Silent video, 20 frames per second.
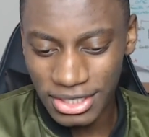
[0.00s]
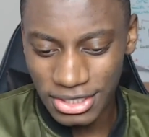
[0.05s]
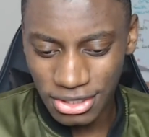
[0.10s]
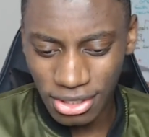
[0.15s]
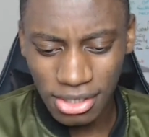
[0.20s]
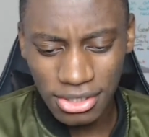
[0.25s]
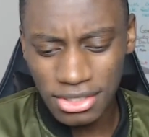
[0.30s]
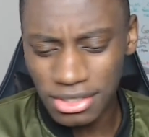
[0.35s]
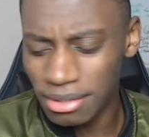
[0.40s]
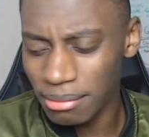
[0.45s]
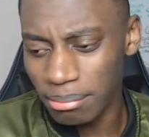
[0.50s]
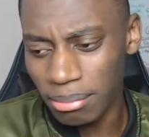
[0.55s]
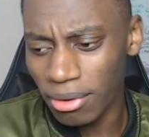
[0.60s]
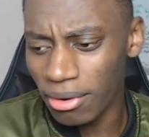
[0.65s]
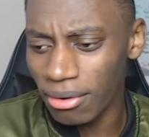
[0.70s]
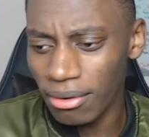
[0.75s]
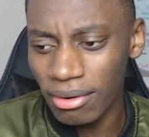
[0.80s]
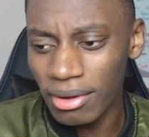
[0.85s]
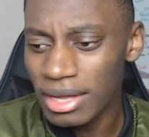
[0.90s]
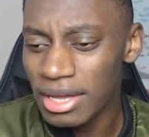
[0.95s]
touched the
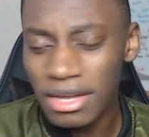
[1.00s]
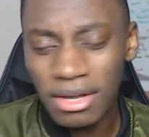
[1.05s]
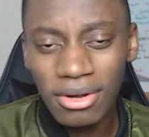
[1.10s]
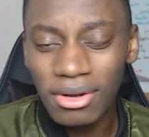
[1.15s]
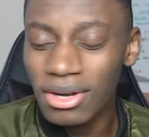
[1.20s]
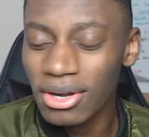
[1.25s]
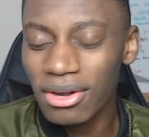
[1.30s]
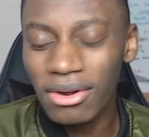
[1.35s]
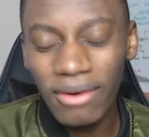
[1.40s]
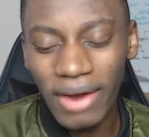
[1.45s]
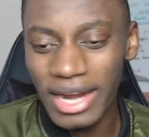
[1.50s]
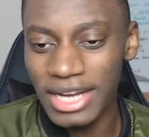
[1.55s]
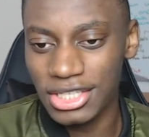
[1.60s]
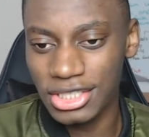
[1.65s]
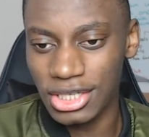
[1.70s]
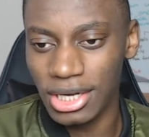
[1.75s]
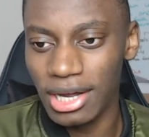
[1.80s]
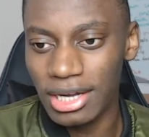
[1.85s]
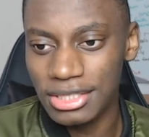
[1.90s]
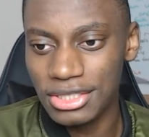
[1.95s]
ball, great
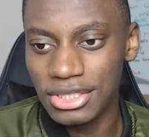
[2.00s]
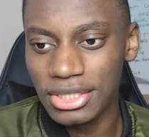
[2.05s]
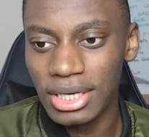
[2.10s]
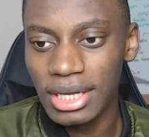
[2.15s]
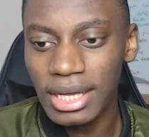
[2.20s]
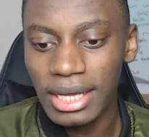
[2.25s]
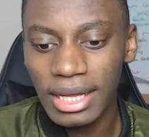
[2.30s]
touch,